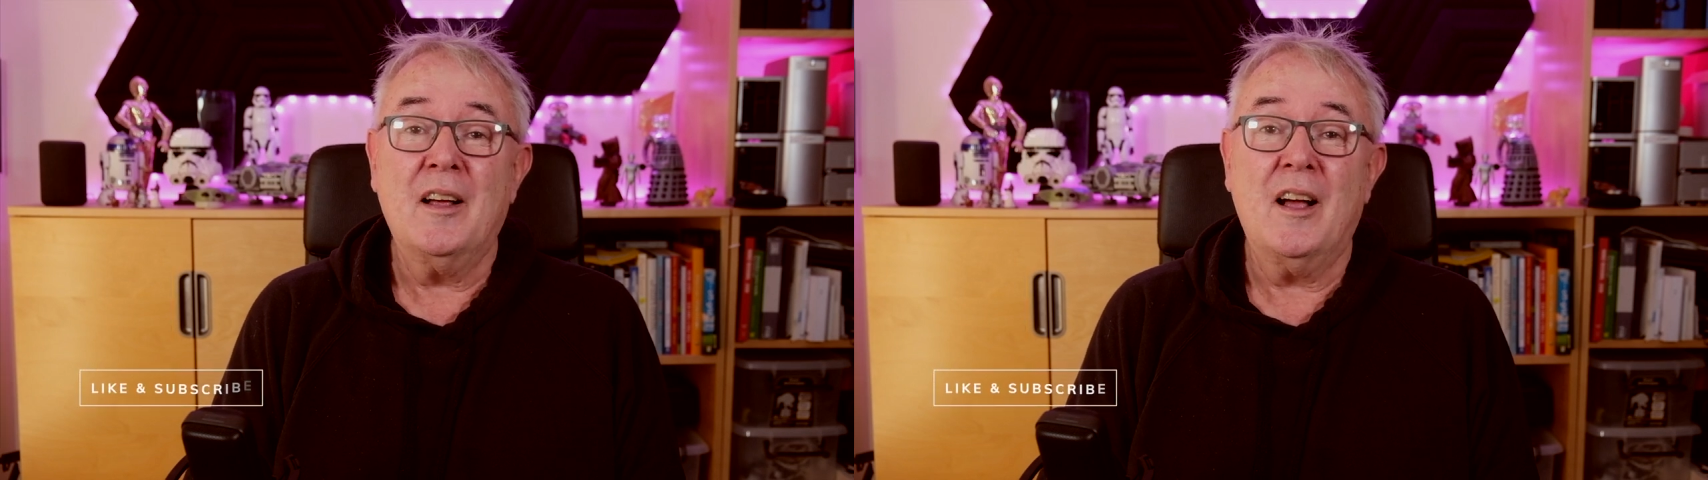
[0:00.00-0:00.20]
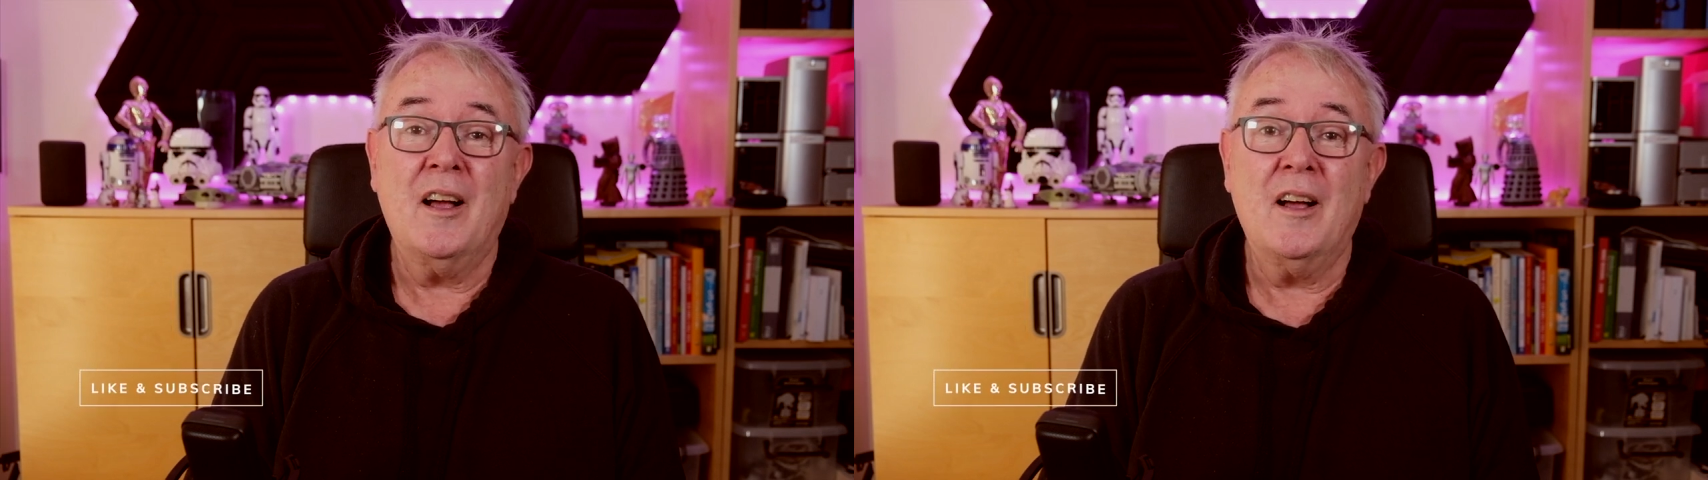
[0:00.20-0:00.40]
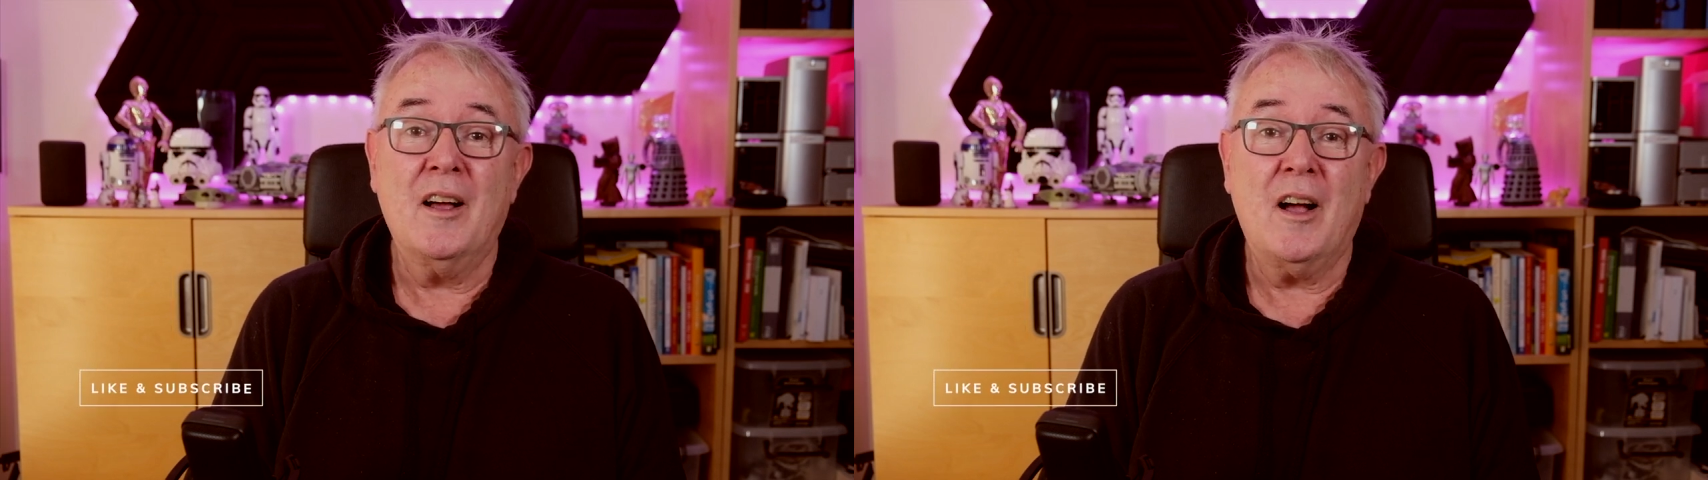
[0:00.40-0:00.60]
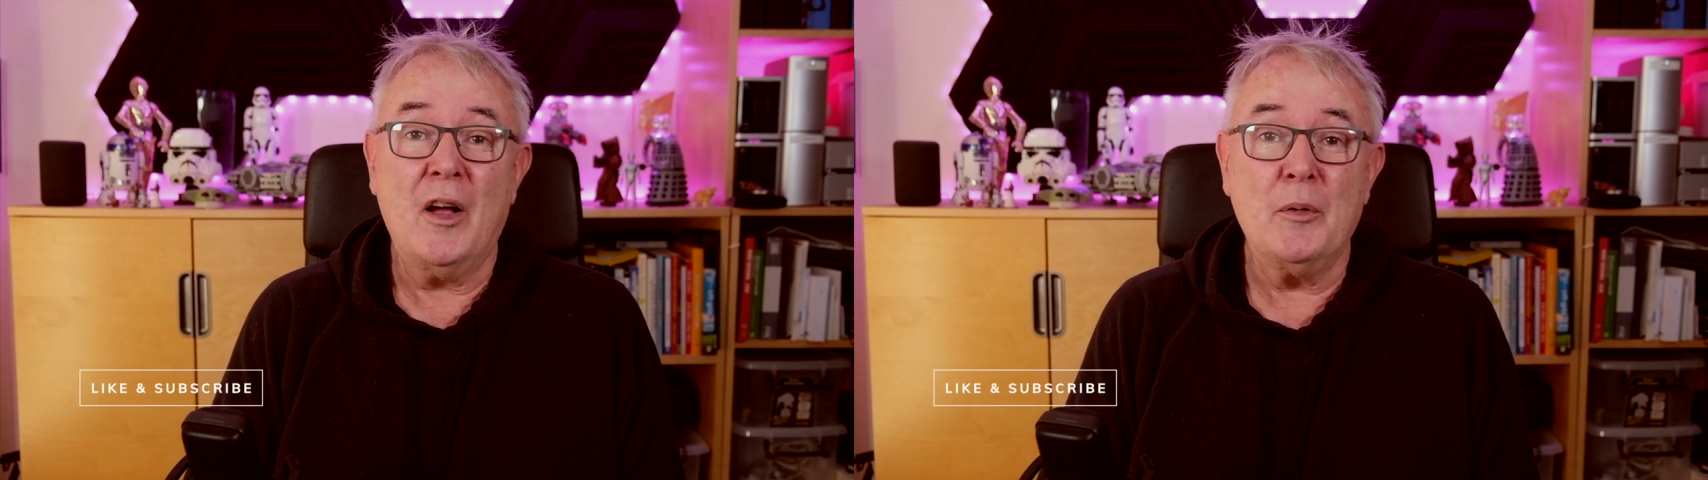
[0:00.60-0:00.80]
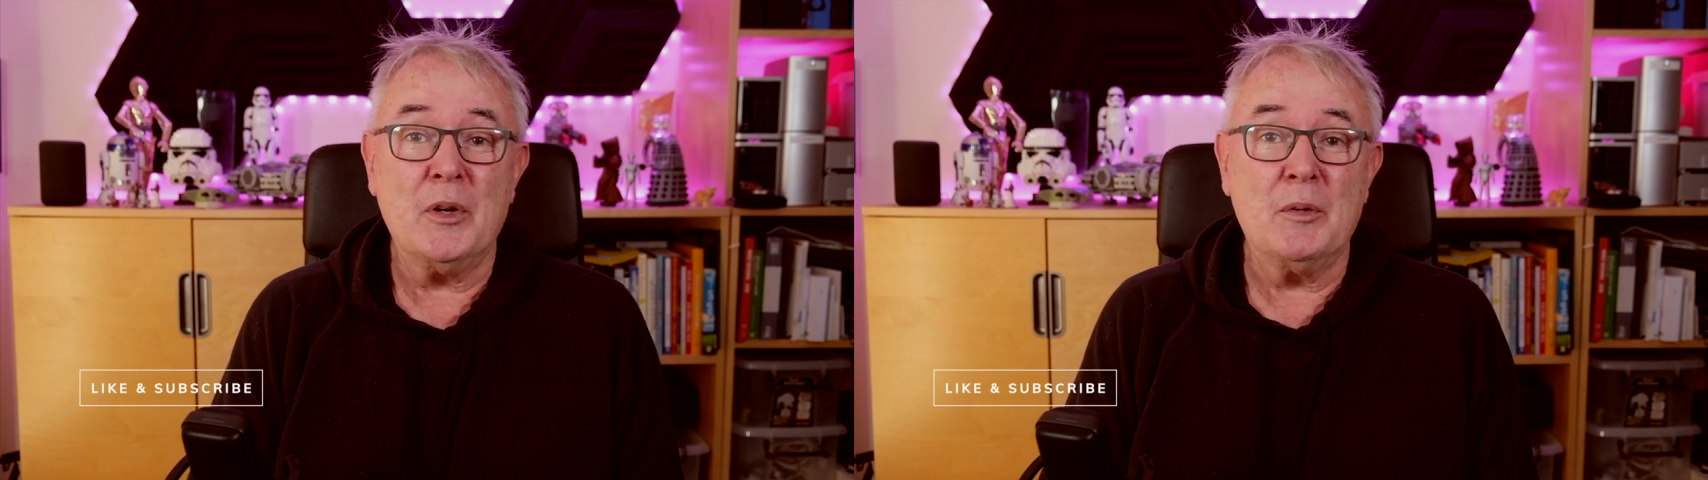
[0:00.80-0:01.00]

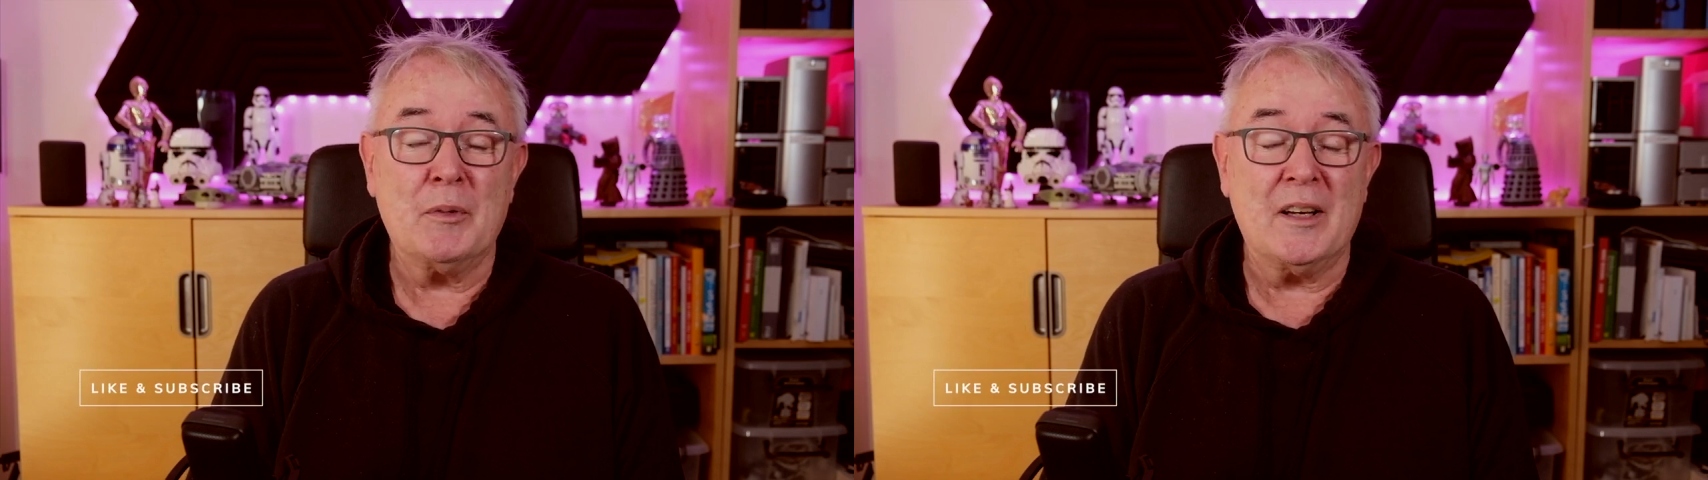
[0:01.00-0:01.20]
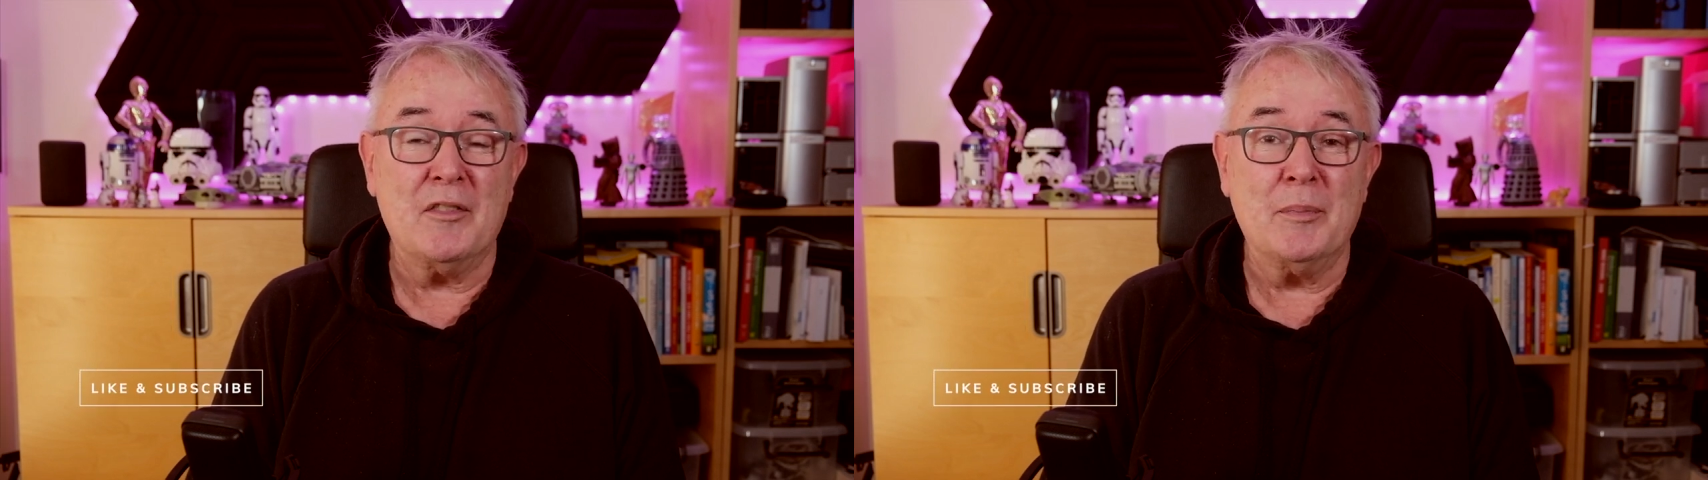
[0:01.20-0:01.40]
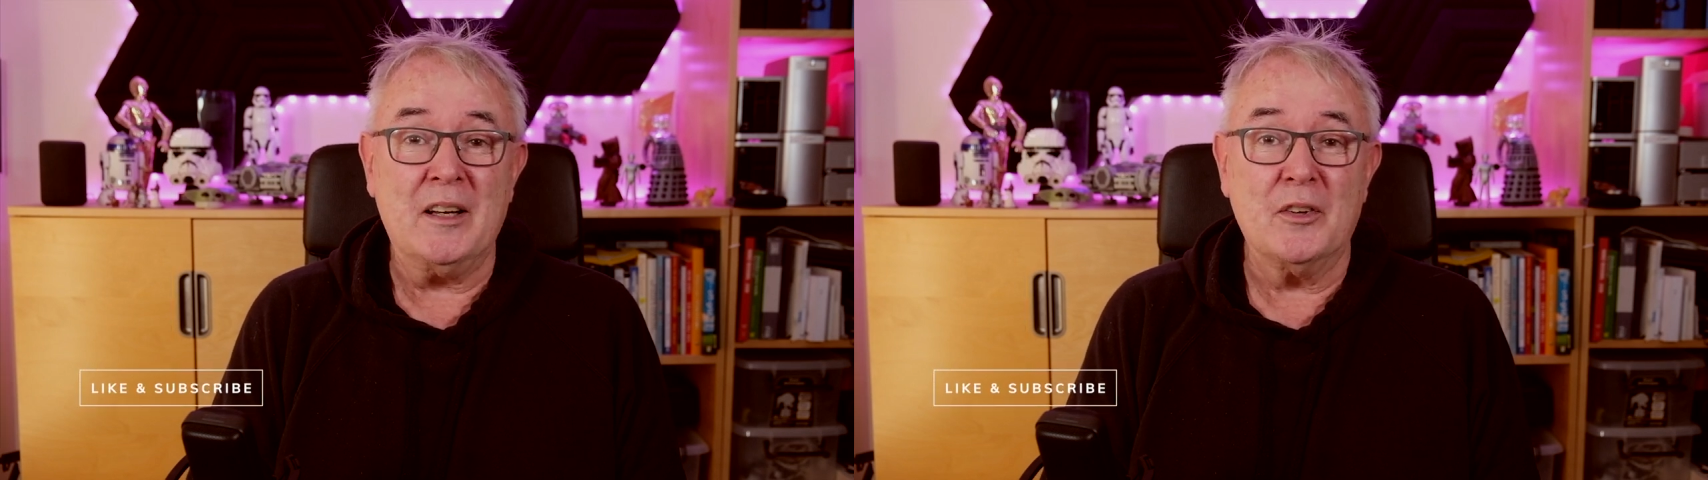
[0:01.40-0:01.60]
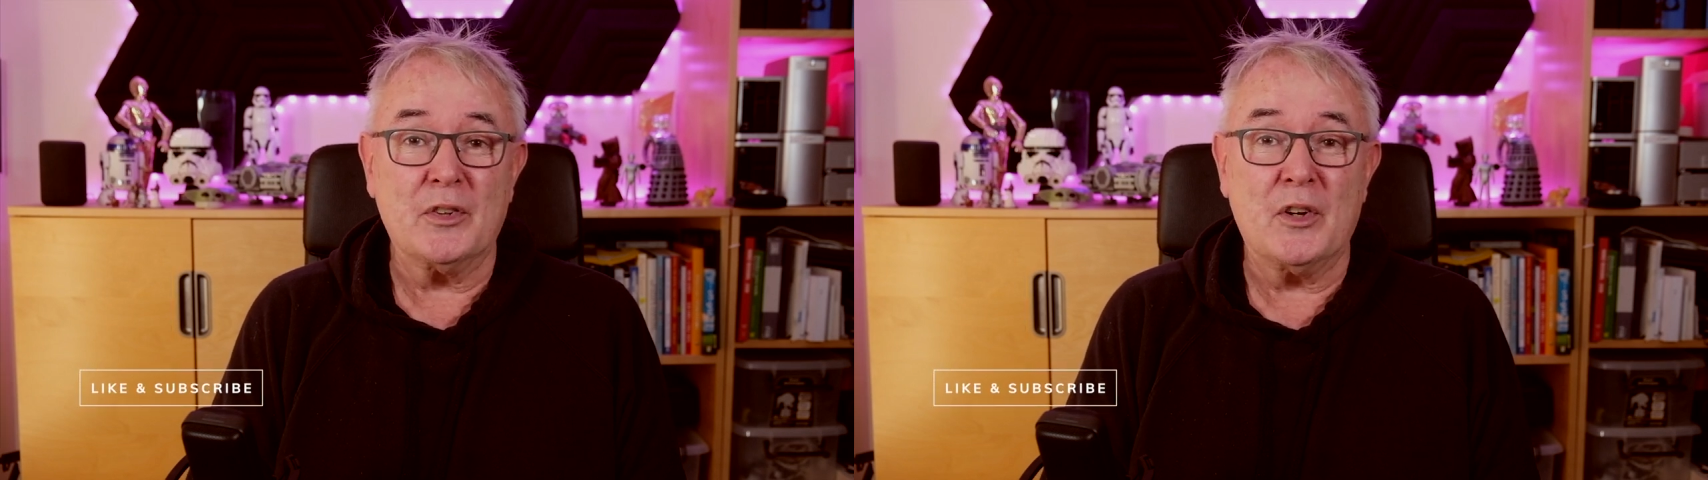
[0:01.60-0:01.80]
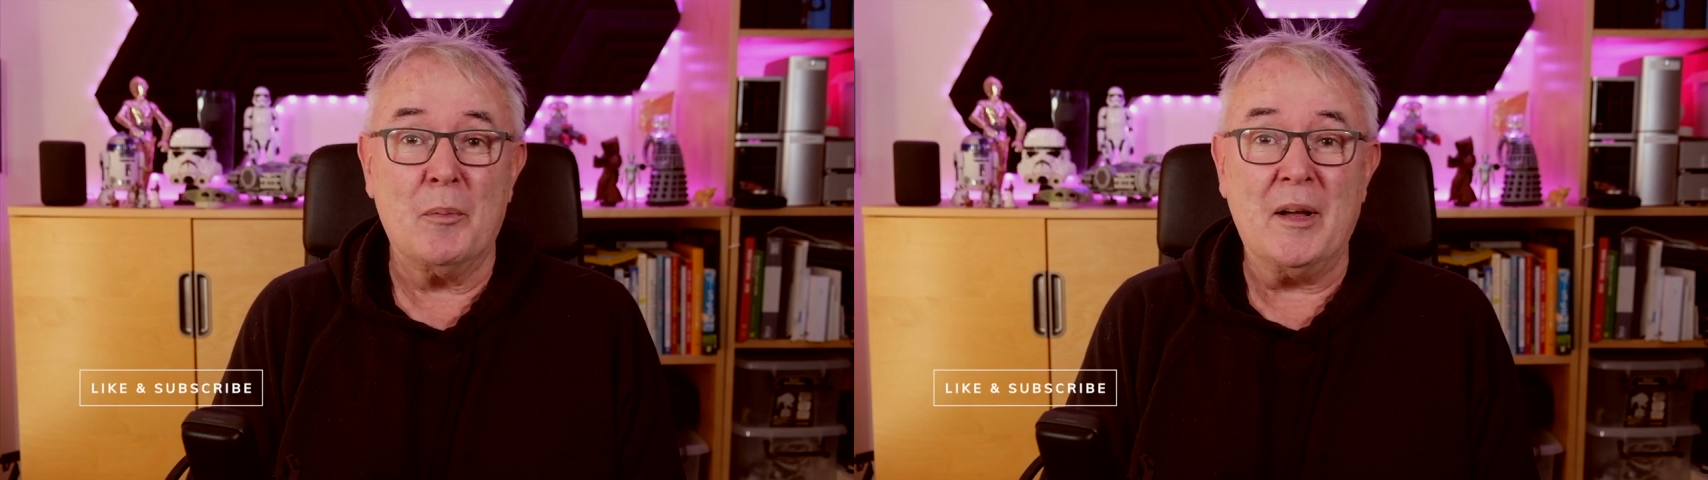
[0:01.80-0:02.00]
I hope you give me
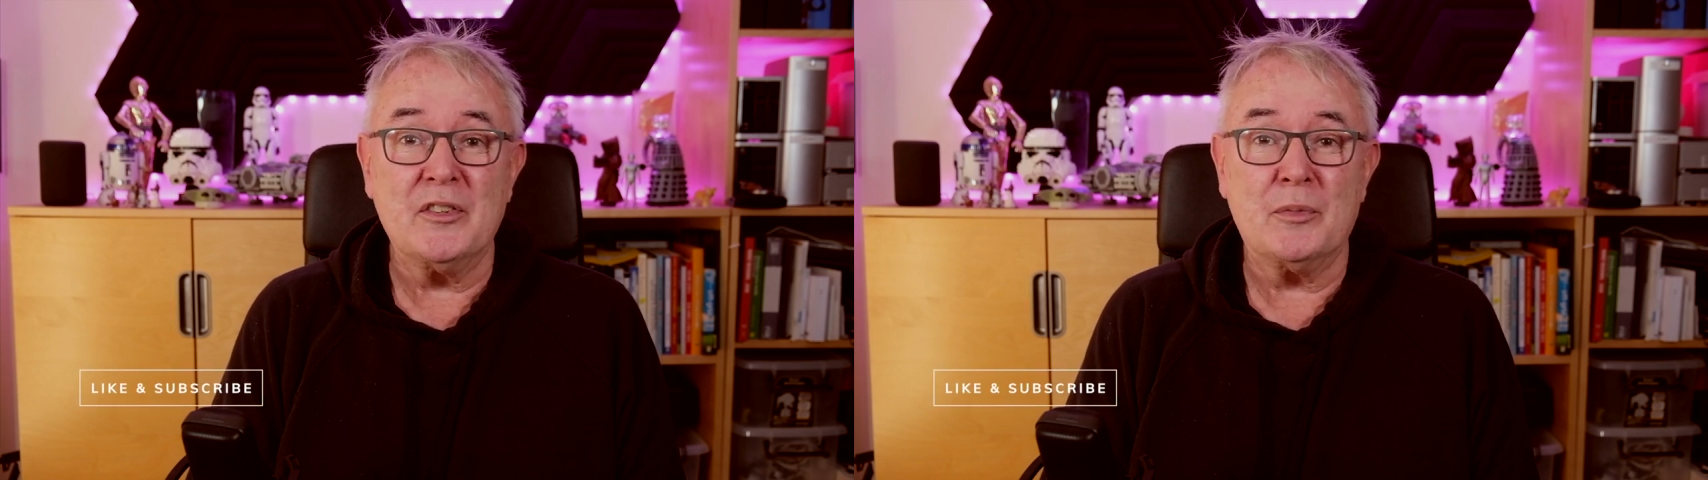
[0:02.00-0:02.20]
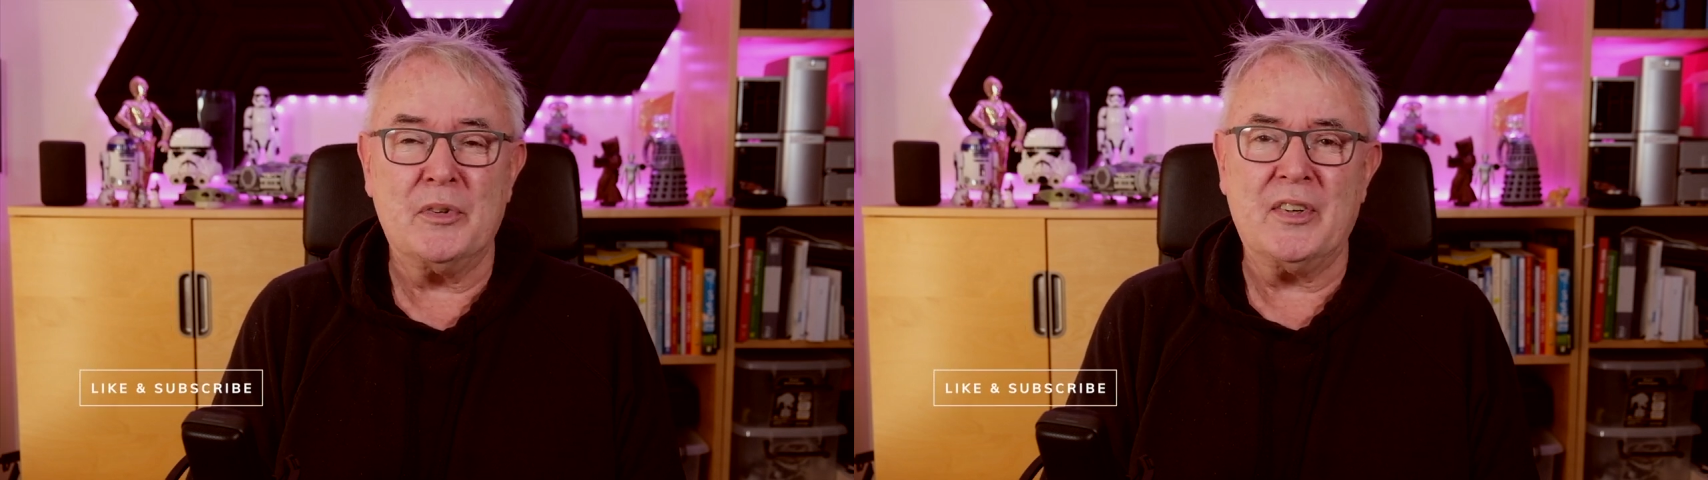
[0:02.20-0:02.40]
lots of comments,